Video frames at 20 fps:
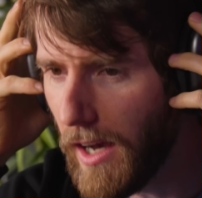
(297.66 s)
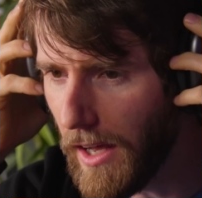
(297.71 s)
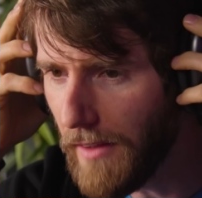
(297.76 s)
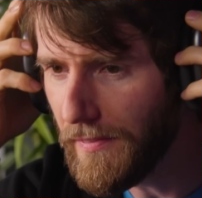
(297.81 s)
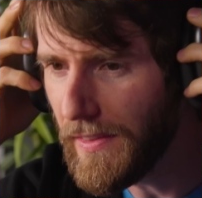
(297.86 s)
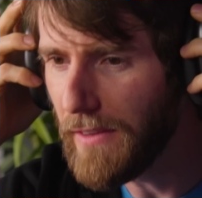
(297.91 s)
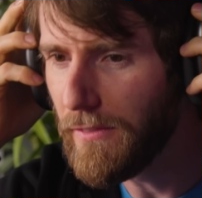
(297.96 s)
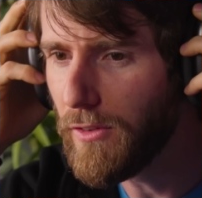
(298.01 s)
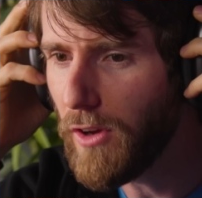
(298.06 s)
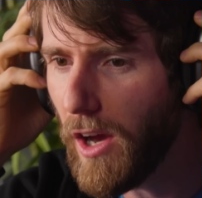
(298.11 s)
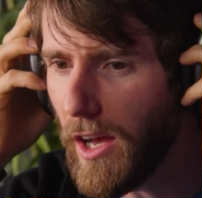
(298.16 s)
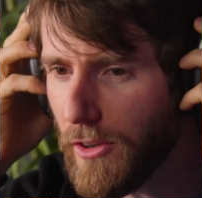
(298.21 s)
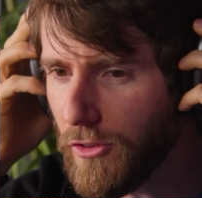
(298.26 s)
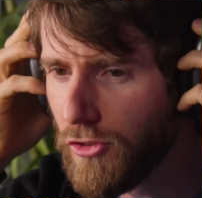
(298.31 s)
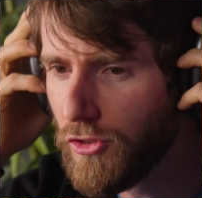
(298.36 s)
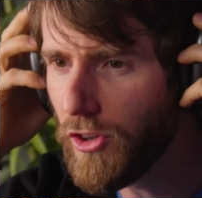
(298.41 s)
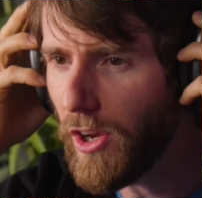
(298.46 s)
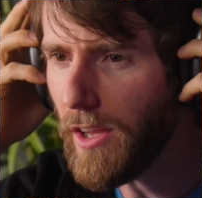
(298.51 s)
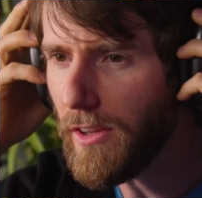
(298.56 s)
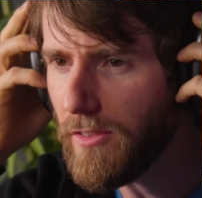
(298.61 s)
Uh, they've got
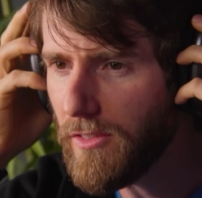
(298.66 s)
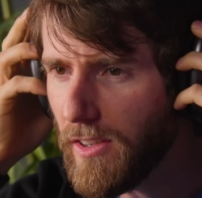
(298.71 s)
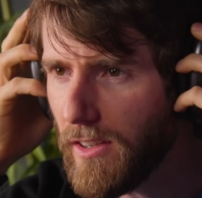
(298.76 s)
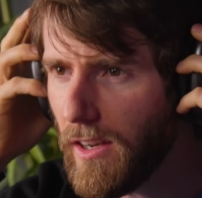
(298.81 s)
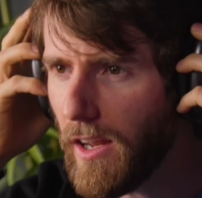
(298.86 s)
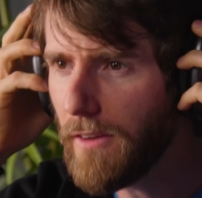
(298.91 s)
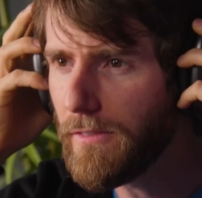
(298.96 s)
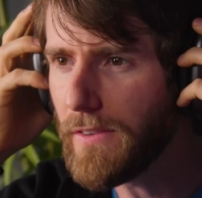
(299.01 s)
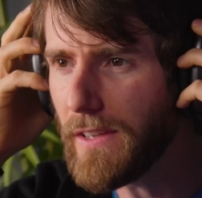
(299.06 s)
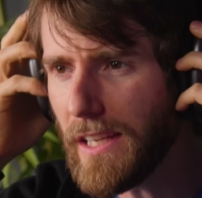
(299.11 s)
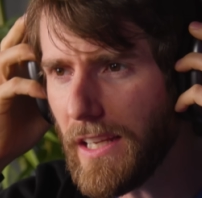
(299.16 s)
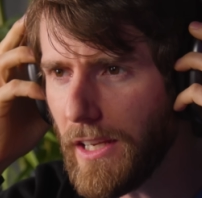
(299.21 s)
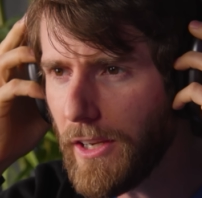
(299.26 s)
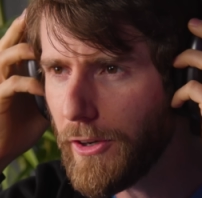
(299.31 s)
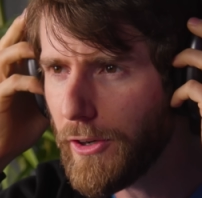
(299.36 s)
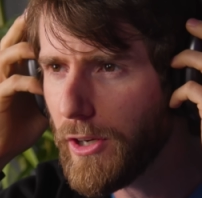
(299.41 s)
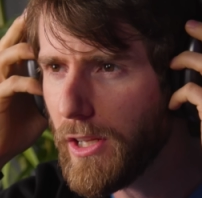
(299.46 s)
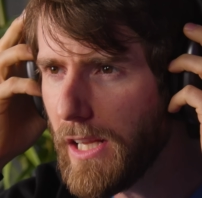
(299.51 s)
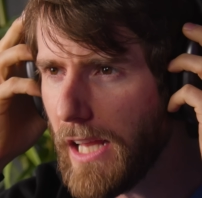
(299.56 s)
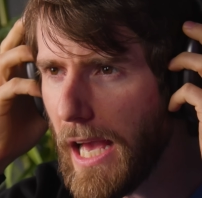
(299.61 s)
just enough
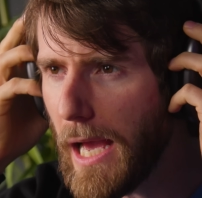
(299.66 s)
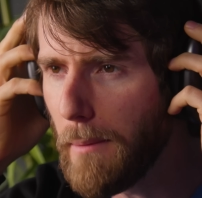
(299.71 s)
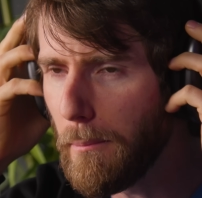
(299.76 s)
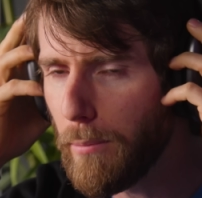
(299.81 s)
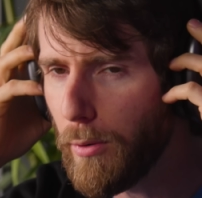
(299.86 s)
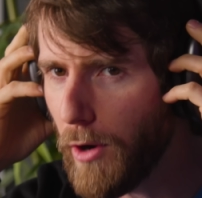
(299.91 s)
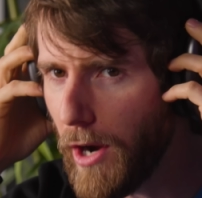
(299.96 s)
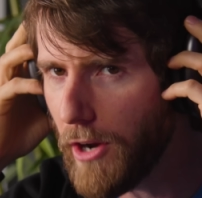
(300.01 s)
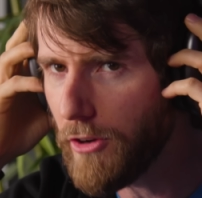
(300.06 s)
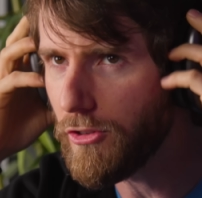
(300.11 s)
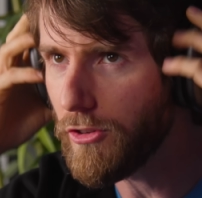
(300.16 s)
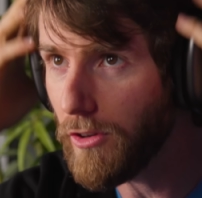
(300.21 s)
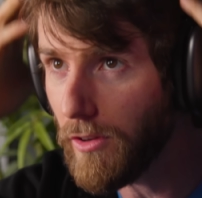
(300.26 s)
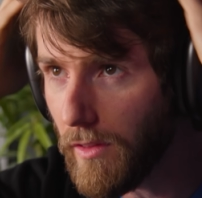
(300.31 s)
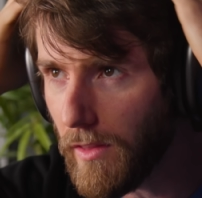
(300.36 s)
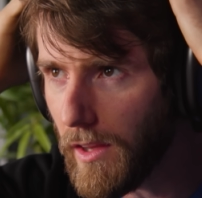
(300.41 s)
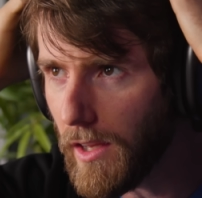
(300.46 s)
ear clamp pressure